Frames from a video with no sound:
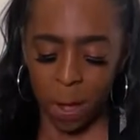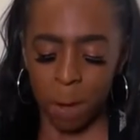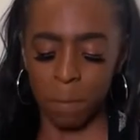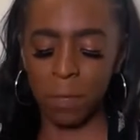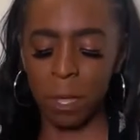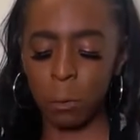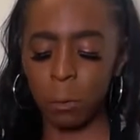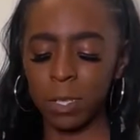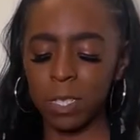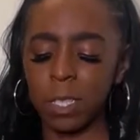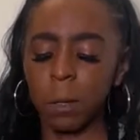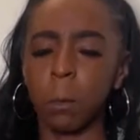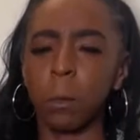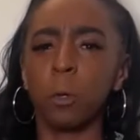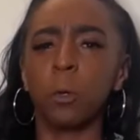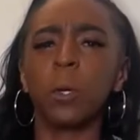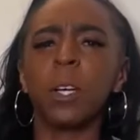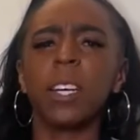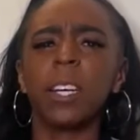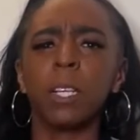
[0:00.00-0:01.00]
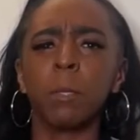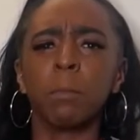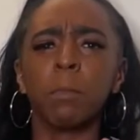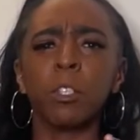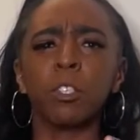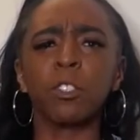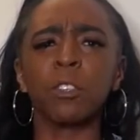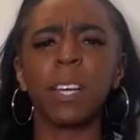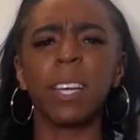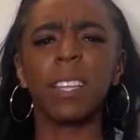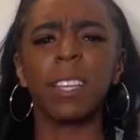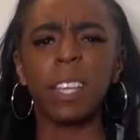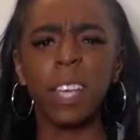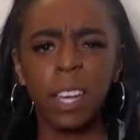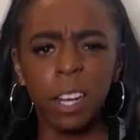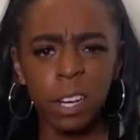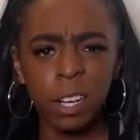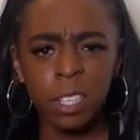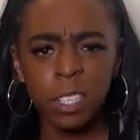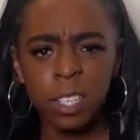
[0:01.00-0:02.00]
They want someone who can portray the
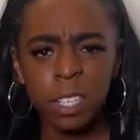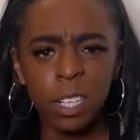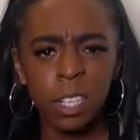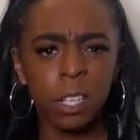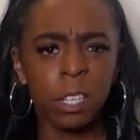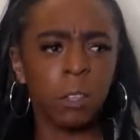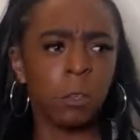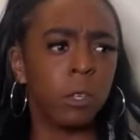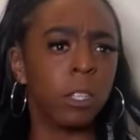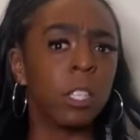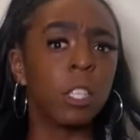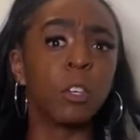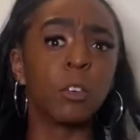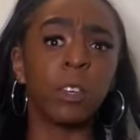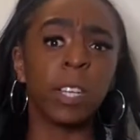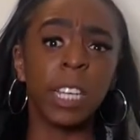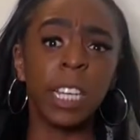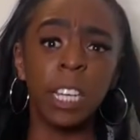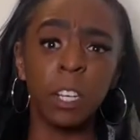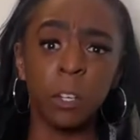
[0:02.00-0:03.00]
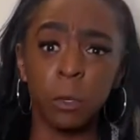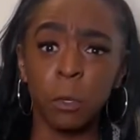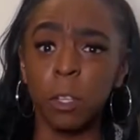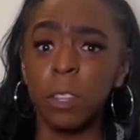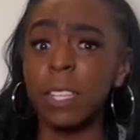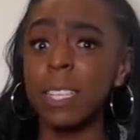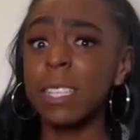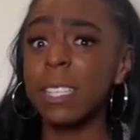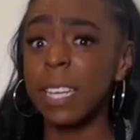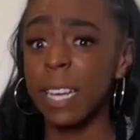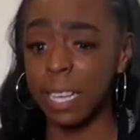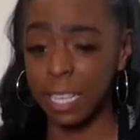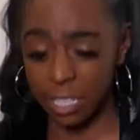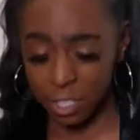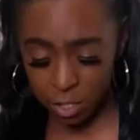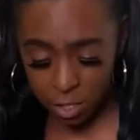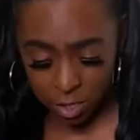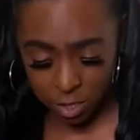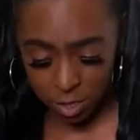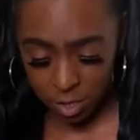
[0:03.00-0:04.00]
character on screen or on the
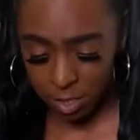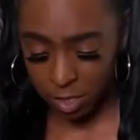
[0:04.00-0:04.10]
stage,